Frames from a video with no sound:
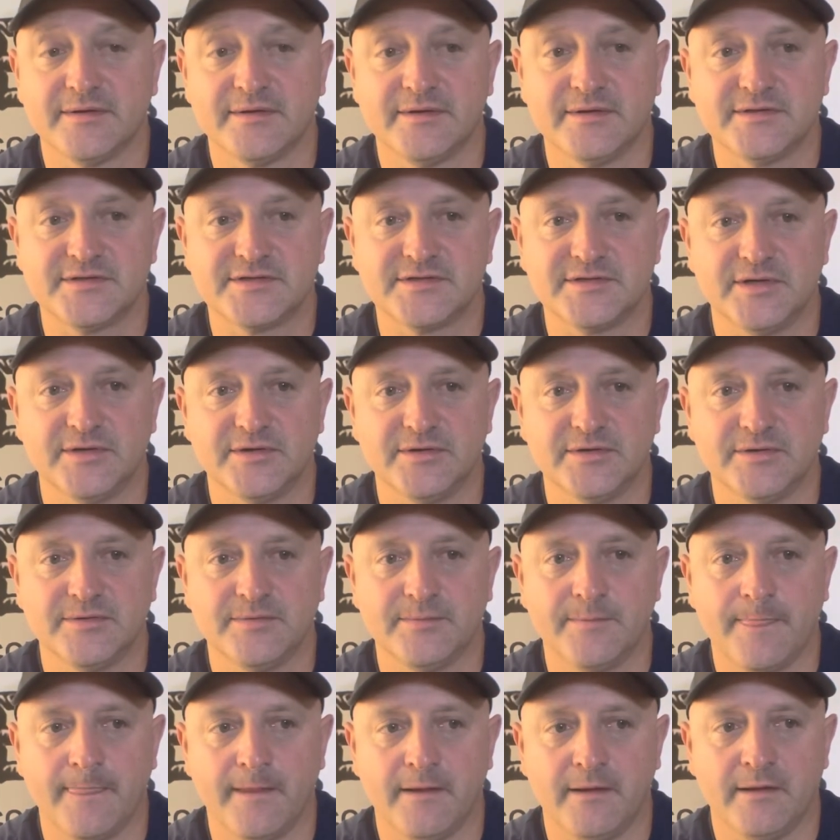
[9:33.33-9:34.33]
So
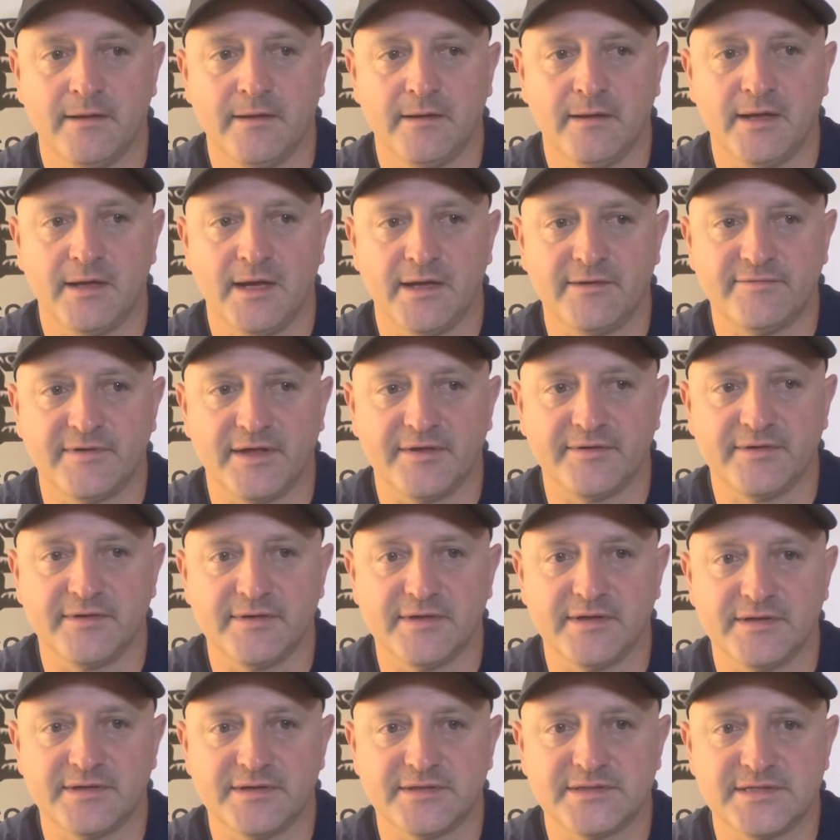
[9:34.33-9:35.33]
I found
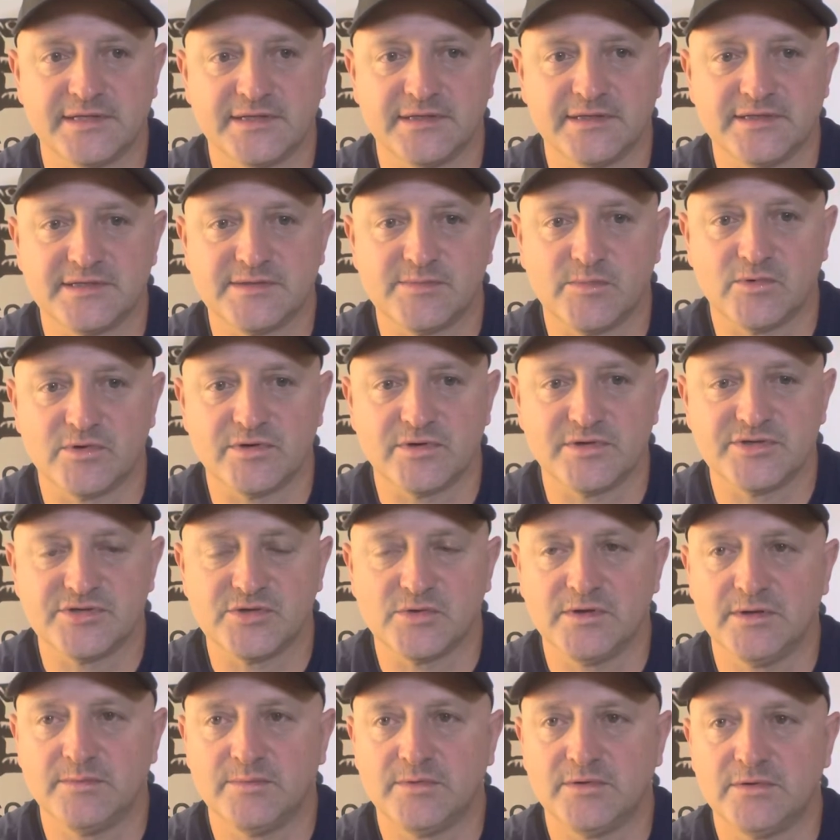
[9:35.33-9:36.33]
that it's more
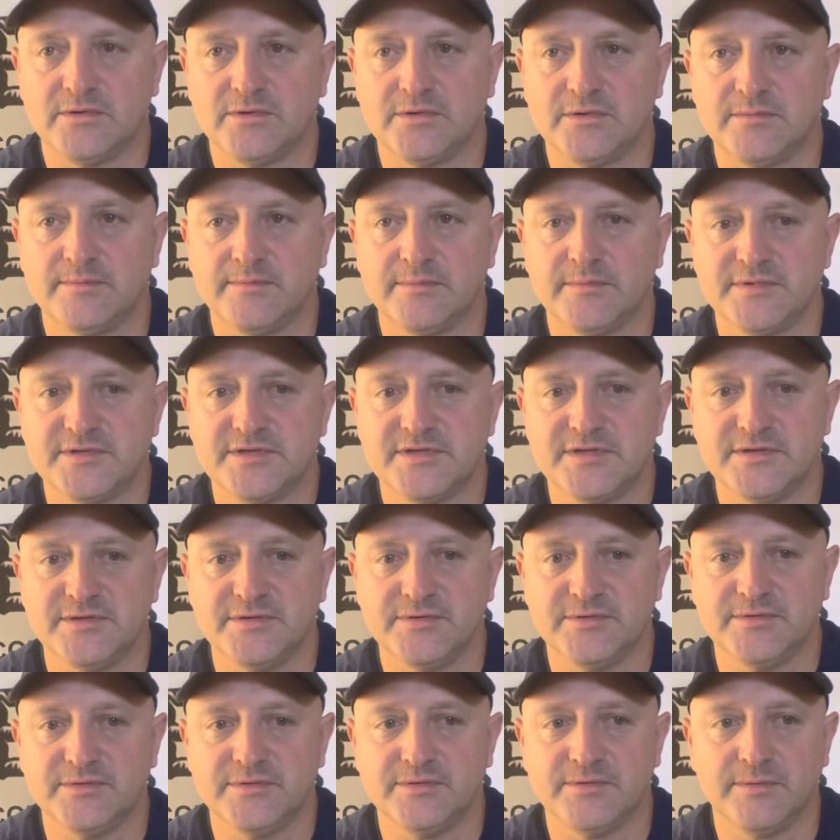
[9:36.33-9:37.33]
enjoyable
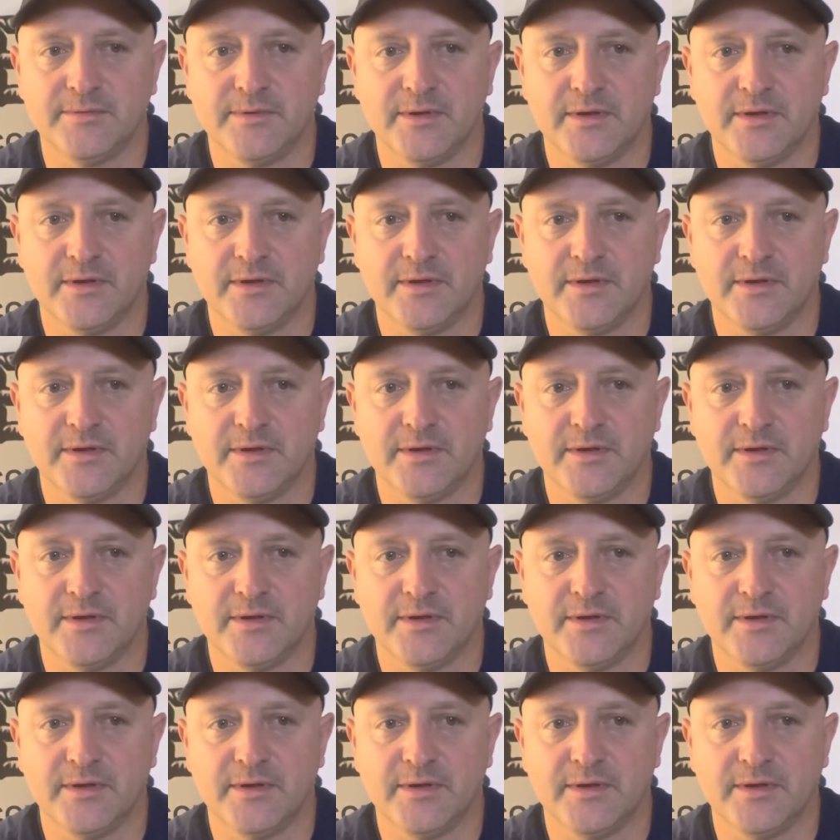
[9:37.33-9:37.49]
to